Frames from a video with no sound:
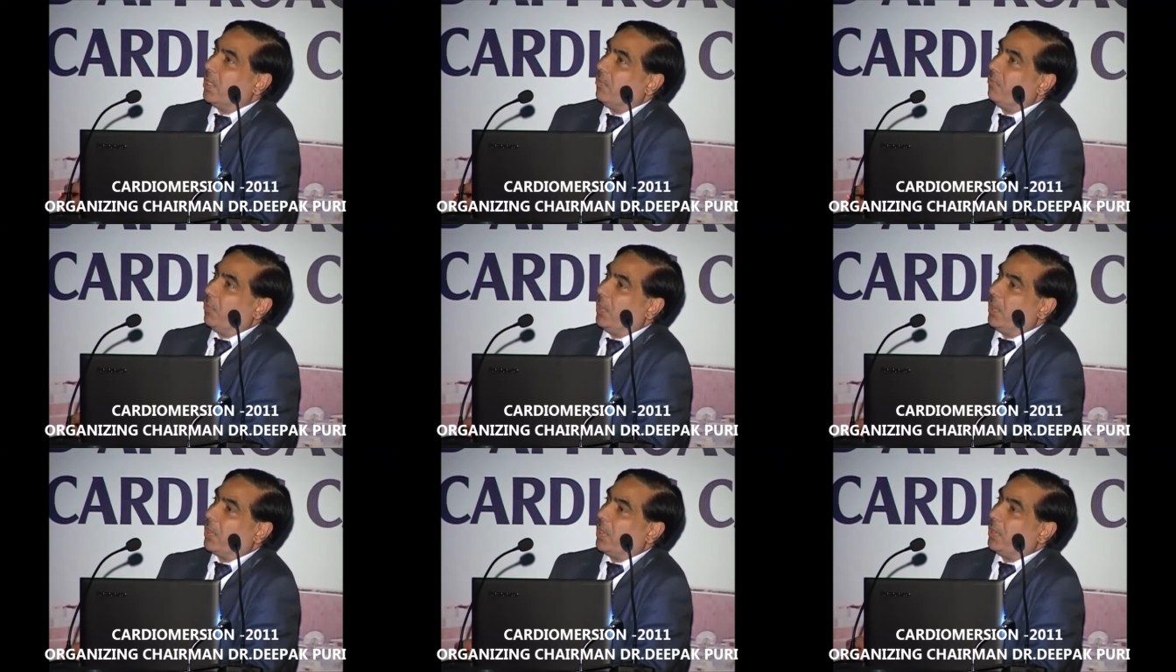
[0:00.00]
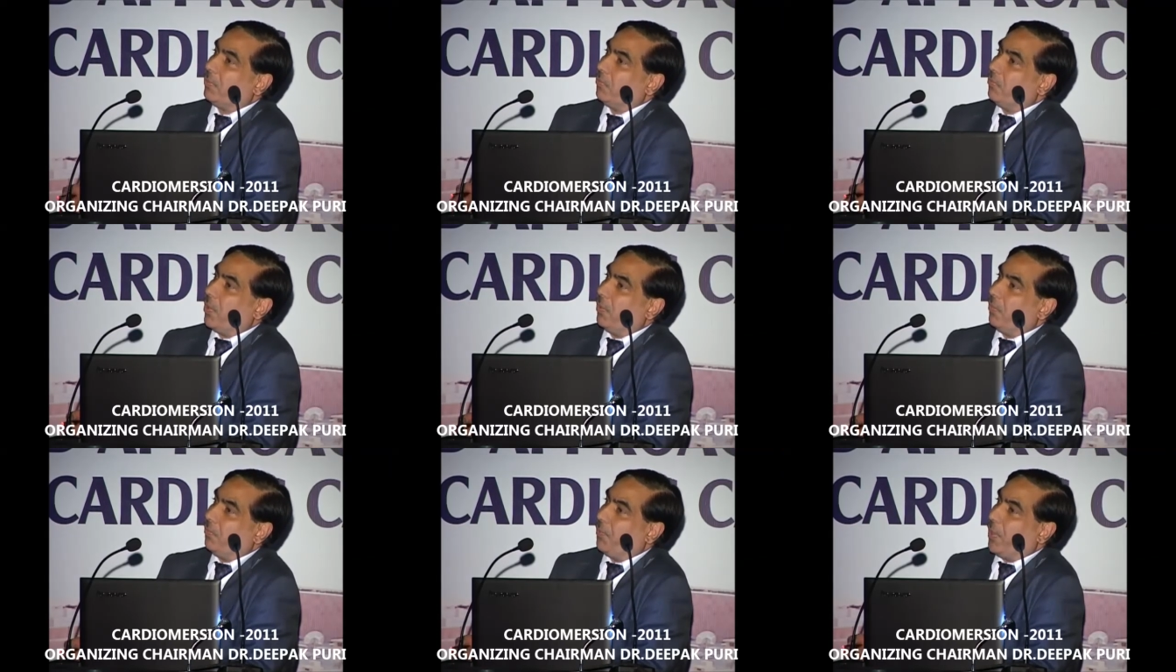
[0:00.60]
If we look at
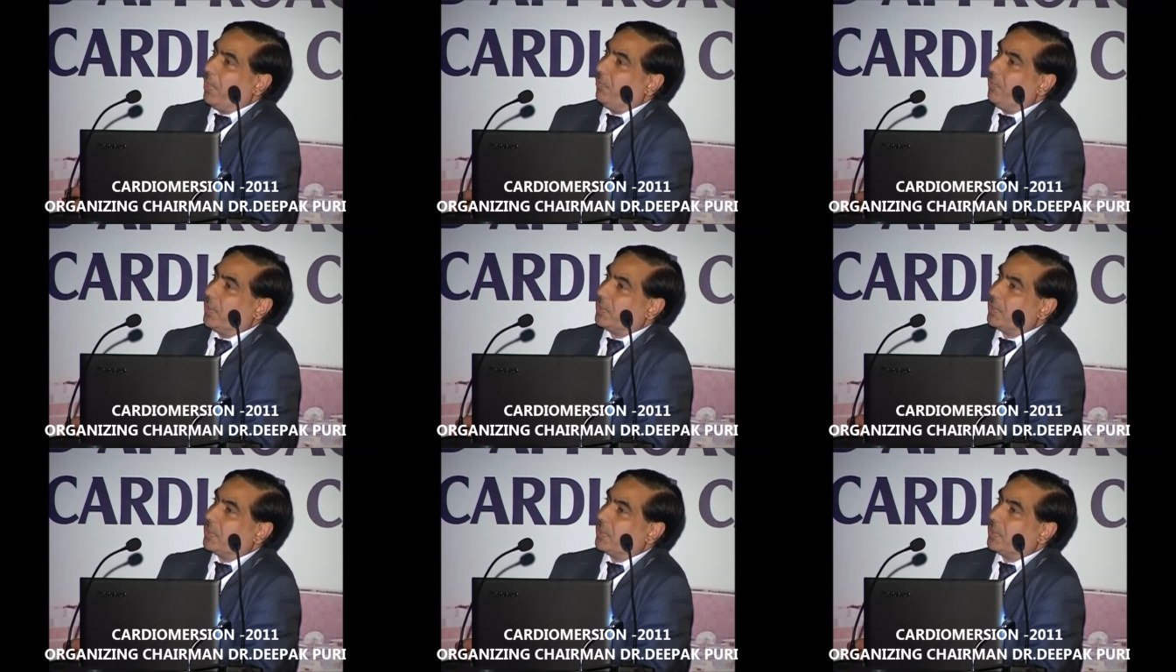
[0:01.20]
5-year